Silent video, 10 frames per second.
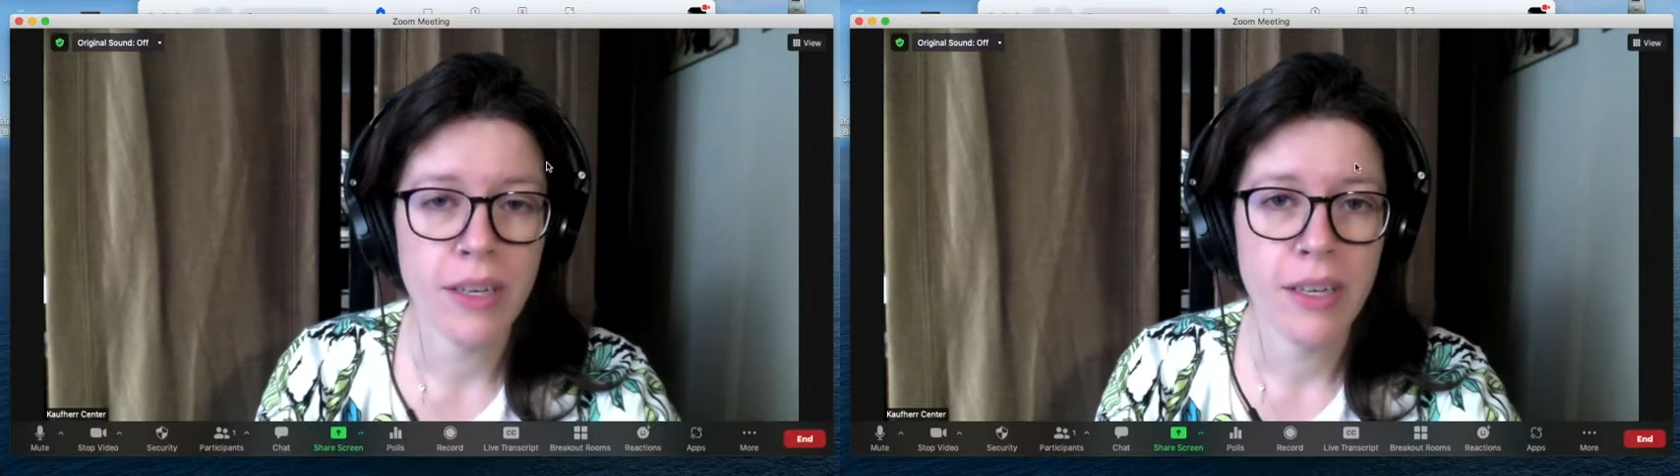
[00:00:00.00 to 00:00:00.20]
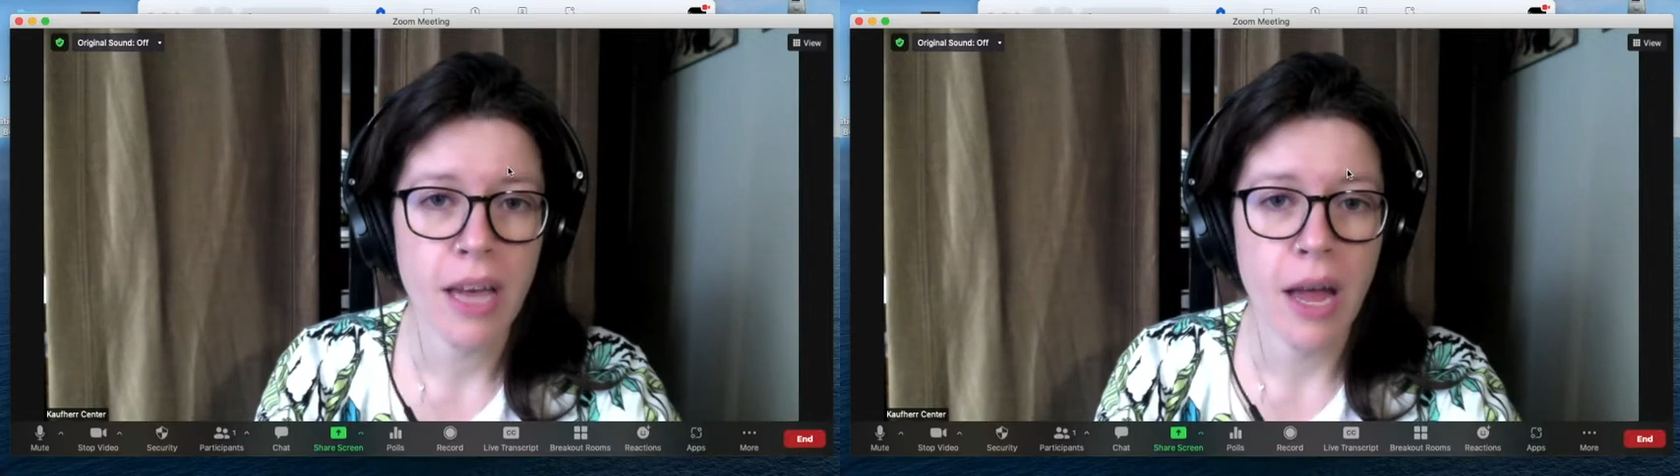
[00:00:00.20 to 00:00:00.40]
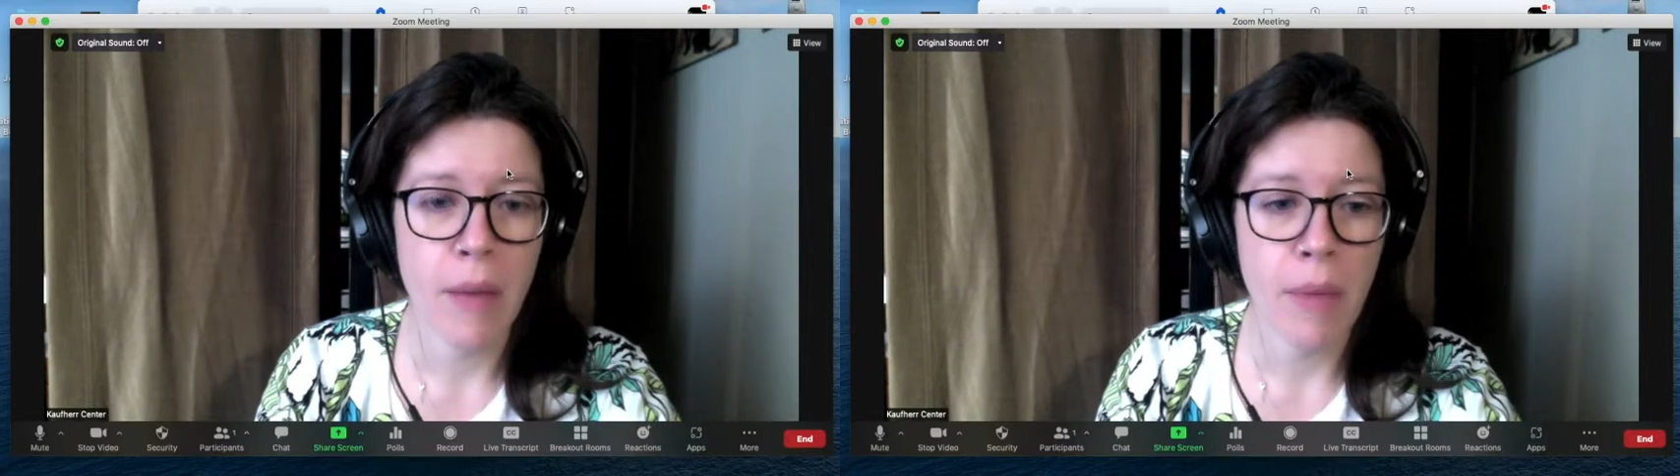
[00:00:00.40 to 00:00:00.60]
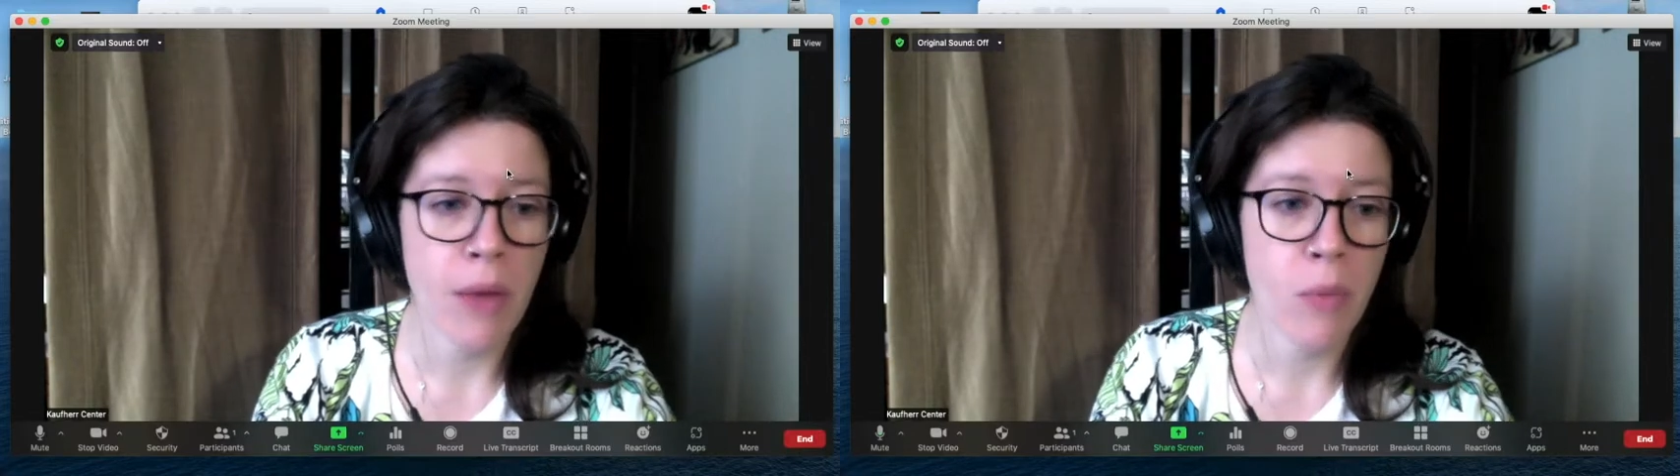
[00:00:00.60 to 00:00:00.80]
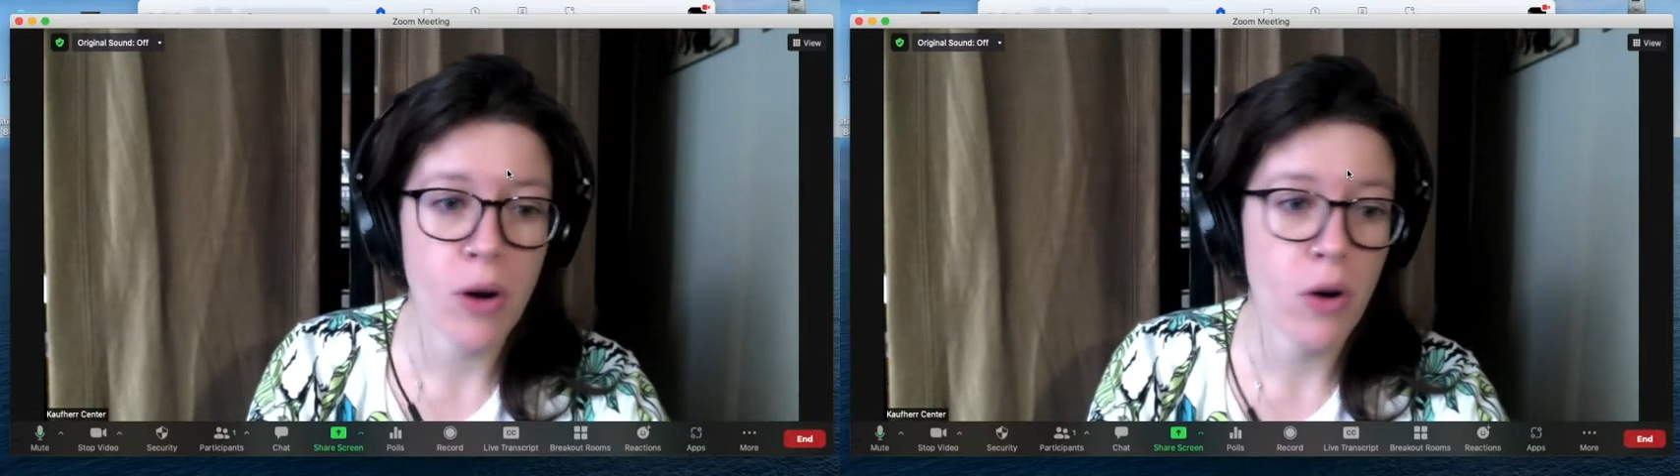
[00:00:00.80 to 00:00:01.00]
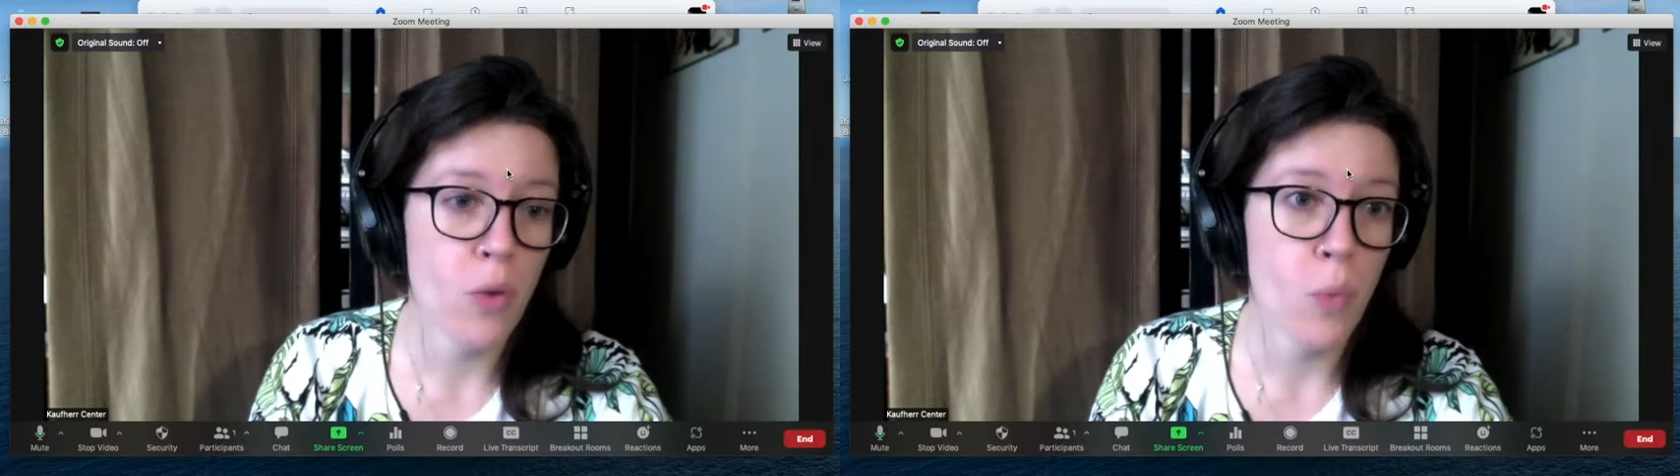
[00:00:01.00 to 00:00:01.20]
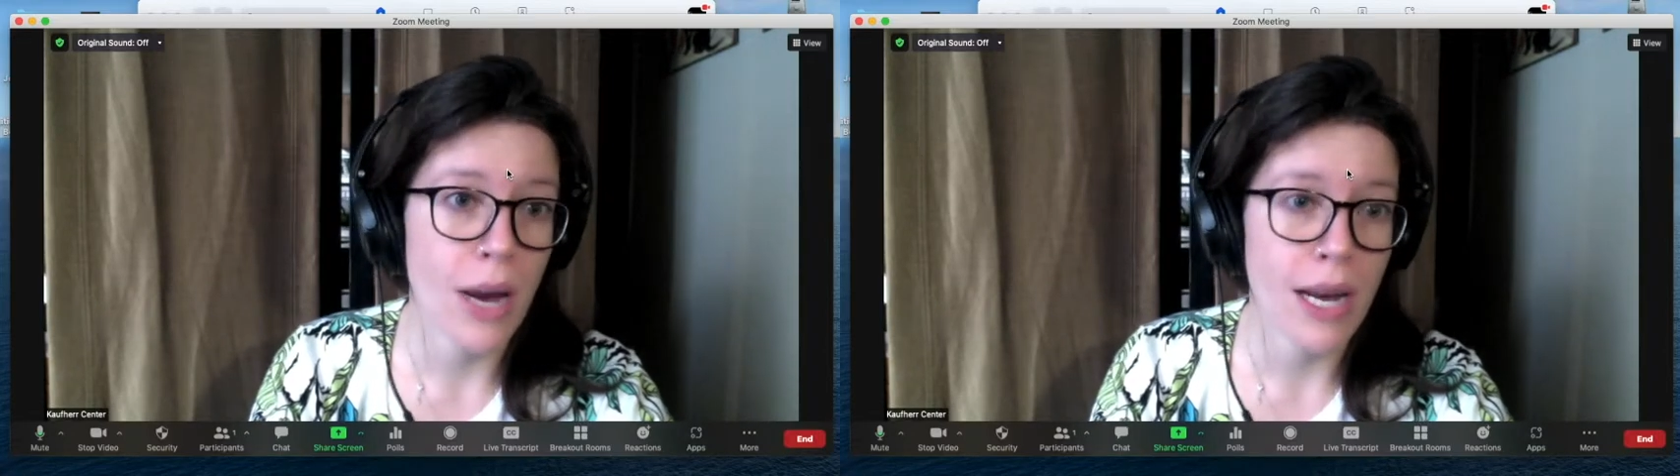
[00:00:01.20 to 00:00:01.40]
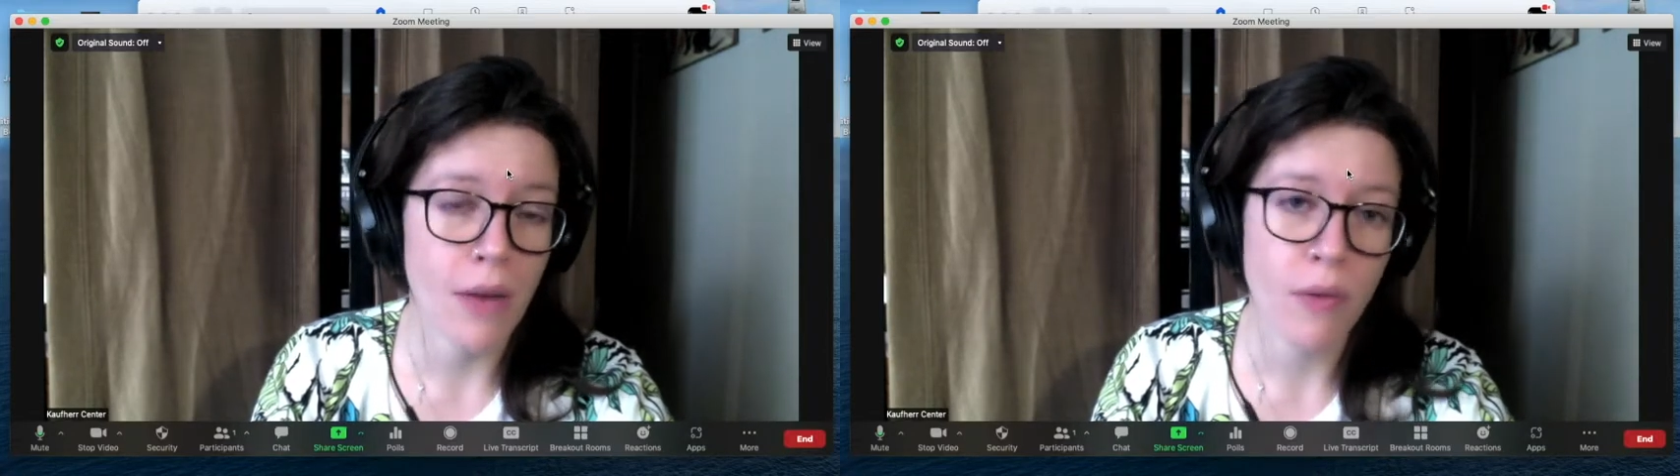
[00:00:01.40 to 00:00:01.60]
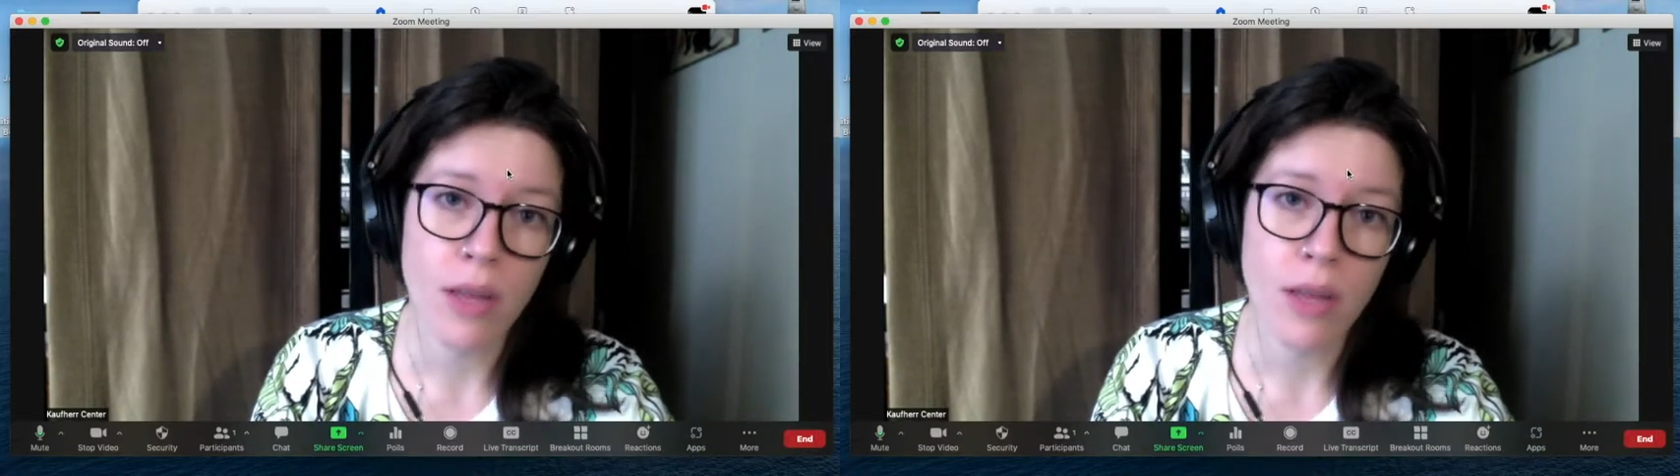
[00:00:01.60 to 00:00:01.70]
And we are waiting for the